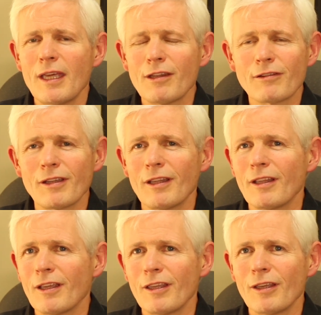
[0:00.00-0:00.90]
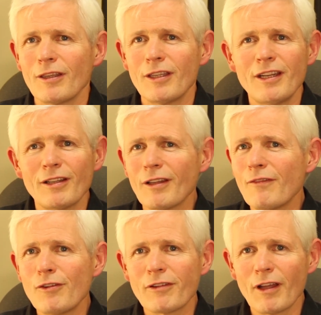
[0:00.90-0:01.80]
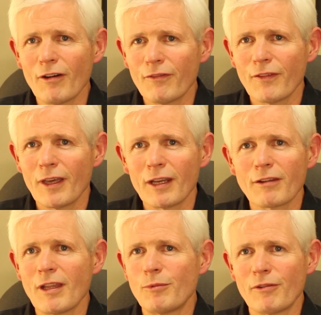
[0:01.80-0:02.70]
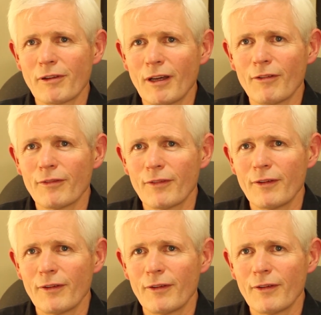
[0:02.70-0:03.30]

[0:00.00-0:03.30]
is you need to love yourself and accept yourself.